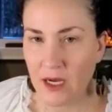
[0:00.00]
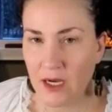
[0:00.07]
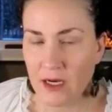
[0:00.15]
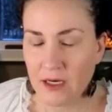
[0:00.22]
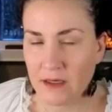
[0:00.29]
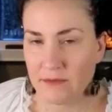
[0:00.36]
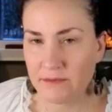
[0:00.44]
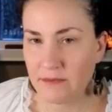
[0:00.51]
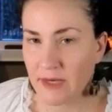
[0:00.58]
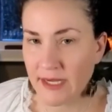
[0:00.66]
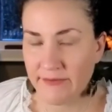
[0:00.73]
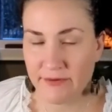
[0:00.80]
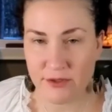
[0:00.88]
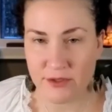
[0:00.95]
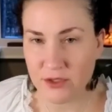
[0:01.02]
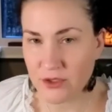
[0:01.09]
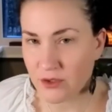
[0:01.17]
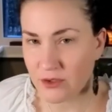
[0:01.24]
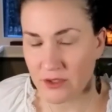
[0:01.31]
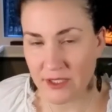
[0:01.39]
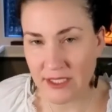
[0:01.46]
My frozen
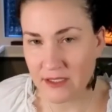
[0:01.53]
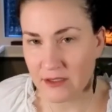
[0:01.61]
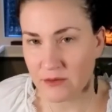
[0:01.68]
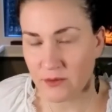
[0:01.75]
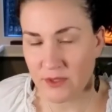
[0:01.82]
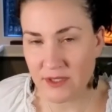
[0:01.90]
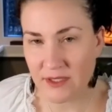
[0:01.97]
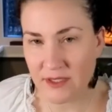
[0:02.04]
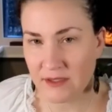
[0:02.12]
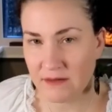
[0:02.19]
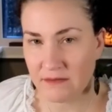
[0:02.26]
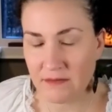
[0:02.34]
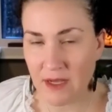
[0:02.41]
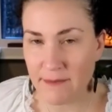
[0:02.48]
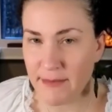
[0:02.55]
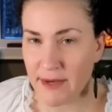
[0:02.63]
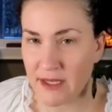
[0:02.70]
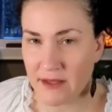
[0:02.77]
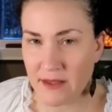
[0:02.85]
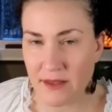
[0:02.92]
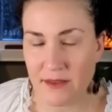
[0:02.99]
shoulder healed within a
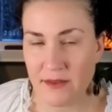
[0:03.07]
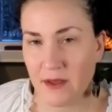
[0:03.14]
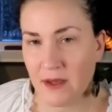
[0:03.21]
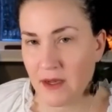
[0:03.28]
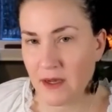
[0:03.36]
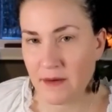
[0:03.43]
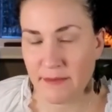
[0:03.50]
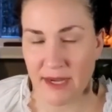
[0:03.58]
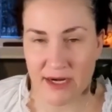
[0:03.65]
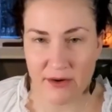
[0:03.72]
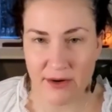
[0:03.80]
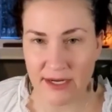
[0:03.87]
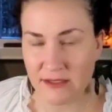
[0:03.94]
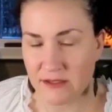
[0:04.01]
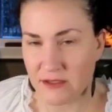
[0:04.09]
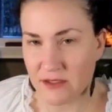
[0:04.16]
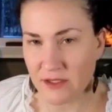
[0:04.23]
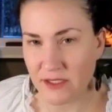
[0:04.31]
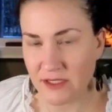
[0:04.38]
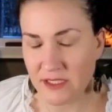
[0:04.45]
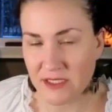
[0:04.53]
month. Migraines
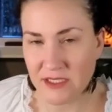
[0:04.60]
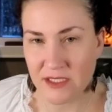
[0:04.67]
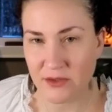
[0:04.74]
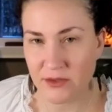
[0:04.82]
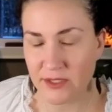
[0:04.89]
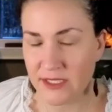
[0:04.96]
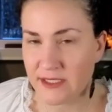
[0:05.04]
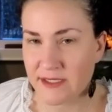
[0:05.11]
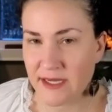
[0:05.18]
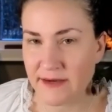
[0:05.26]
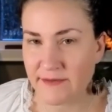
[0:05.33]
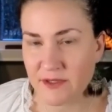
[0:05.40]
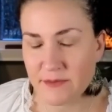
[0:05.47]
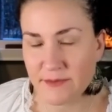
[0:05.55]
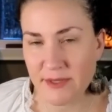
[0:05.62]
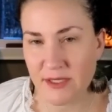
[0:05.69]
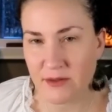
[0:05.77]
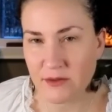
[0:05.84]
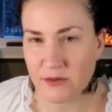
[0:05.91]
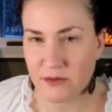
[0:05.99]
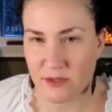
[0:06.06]
started to decrease after
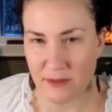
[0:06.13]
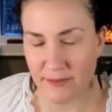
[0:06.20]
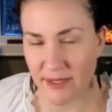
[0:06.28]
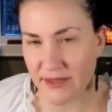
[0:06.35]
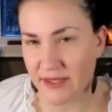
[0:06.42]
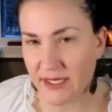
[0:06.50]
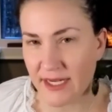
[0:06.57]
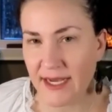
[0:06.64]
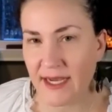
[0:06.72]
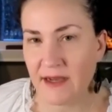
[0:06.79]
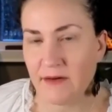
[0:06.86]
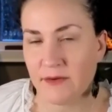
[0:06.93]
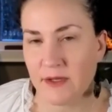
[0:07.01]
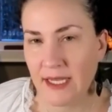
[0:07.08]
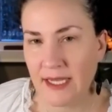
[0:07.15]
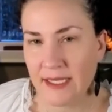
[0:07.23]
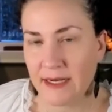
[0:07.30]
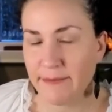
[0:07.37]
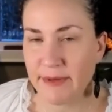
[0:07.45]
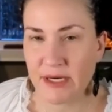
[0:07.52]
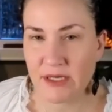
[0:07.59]
about a month and a half,
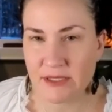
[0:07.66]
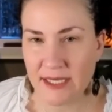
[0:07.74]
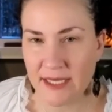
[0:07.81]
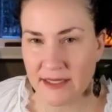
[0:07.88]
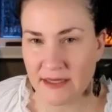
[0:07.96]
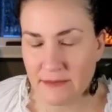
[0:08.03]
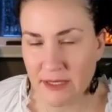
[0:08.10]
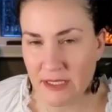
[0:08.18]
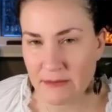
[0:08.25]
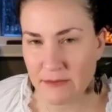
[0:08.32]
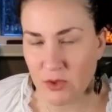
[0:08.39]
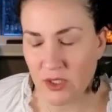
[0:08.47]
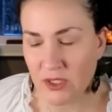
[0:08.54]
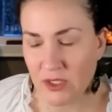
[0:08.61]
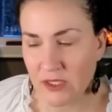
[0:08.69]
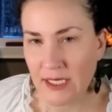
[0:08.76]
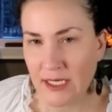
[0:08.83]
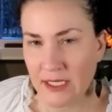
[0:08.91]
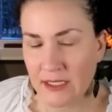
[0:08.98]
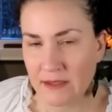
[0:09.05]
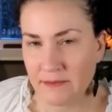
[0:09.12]
and I barely get them anymore.
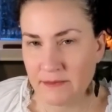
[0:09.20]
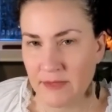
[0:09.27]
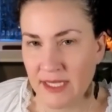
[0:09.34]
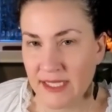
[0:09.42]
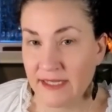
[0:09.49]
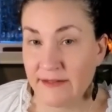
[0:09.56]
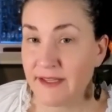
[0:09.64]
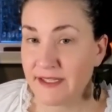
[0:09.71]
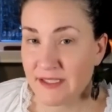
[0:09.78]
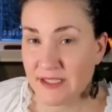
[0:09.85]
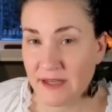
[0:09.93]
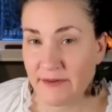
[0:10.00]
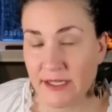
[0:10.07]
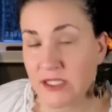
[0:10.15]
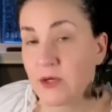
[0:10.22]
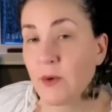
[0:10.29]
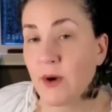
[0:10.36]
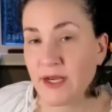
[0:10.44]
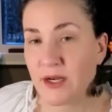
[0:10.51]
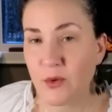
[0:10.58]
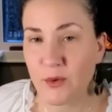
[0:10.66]
And if I do,
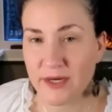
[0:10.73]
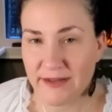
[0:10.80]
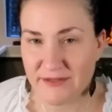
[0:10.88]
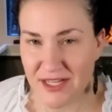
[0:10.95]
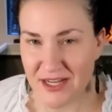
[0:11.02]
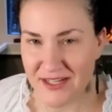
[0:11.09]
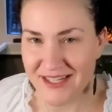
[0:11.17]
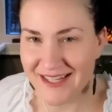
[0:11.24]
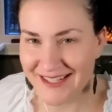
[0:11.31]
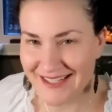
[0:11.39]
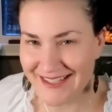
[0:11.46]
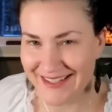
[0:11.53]
I know what I've done.